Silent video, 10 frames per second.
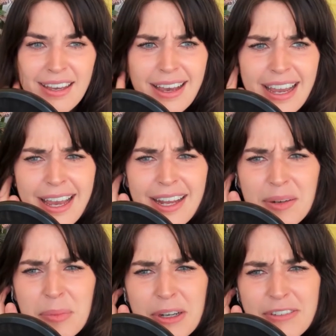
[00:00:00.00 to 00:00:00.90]
I had a
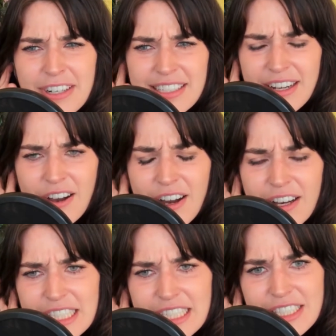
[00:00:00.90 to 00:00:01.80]
boyfriend in
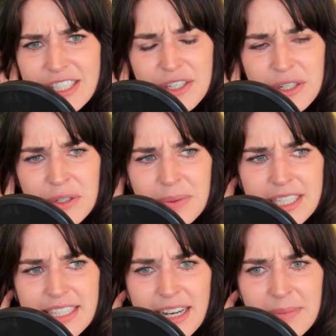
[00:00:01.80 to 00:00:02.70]
college who one time